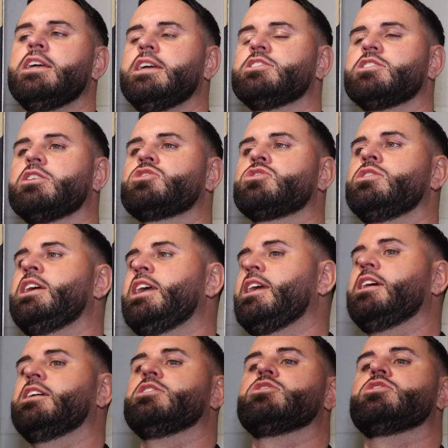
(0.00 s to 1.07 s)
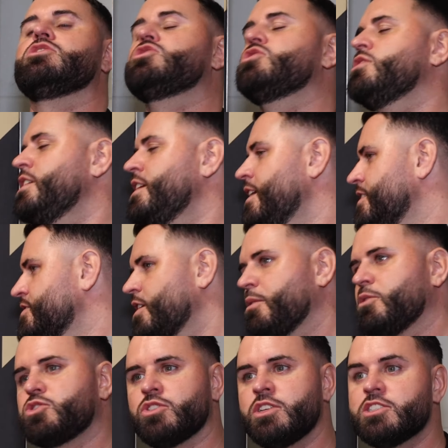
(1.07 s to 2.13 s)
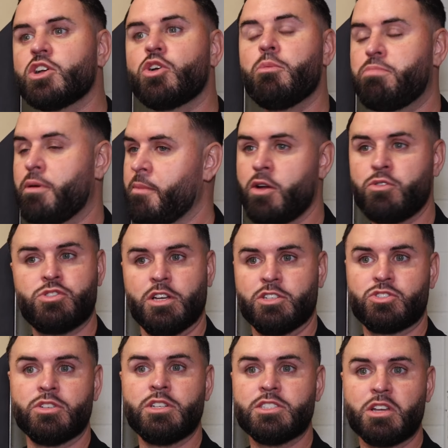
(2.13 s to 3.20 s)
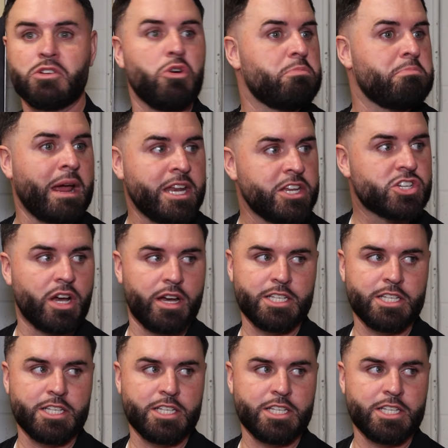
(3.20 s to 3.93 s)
a, a step too far for Cameron too soon. He's a good promoter. Sonny's a good manager.